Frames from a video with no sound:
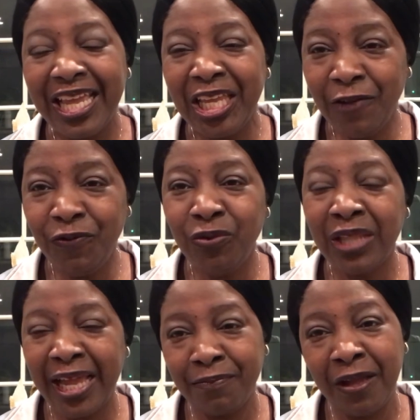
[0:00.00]
If you
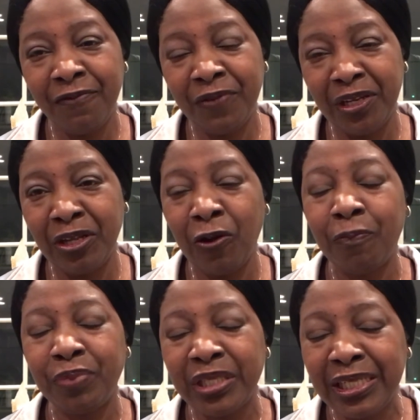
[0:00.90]
like my video,
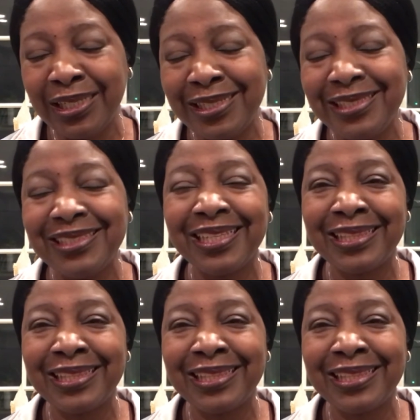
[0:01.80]
please